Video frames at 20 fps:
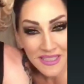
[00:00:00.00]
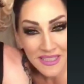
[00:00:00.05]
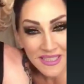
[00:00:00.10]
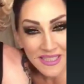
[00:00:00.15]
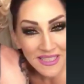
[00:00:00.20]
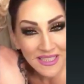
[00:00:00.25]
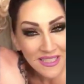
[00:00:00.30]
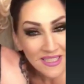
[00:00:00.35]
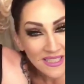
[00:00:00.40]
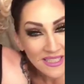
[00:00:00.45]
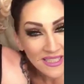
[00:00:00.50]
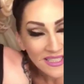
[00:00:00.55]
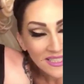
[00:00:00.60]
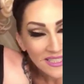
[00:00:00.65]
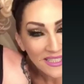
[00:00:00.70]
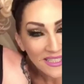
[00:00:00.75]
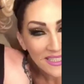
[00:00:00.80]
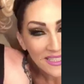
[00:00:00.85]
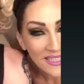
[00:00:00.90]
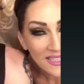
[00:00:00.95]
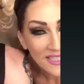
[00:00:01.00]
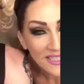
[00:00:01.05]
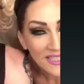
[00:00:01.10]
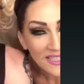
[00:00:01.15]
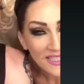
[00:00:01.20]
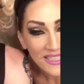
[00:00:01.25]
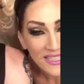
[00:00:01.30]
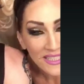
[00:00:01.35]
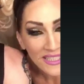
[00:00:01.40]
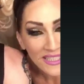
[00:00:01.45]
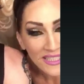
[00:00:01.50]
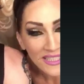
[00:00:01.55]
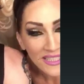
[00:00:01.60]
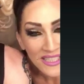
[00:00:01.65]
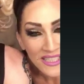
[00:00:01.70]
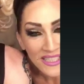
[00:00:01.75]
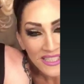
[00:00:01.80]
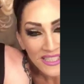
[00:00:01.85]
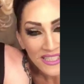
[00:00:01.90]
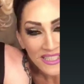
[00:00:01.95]

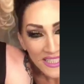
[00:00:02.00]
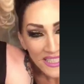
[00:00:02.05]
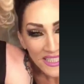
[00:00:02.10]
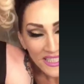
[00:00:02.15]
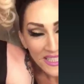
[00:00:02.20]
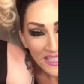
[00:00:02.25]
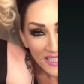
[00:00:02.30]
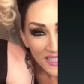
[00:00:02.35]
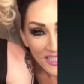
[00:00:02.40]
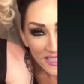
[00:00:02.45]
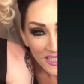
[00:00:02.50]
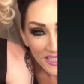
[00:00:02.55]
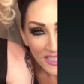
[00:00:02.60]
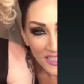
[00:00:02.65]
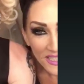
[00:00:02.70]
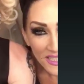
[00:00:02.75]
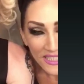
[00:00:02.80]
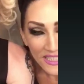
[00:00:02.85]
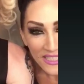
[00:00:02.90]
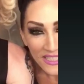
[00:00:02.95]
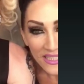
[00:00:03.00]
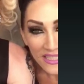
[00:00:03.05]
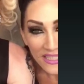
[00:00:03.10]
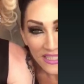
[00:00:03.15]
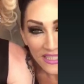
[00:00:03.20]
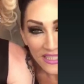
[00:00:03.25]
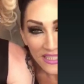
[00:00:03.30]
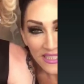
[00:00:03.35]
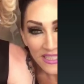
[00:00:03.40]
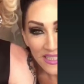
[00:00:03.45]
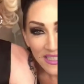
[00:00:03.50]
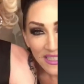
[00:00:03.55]
(not speaking)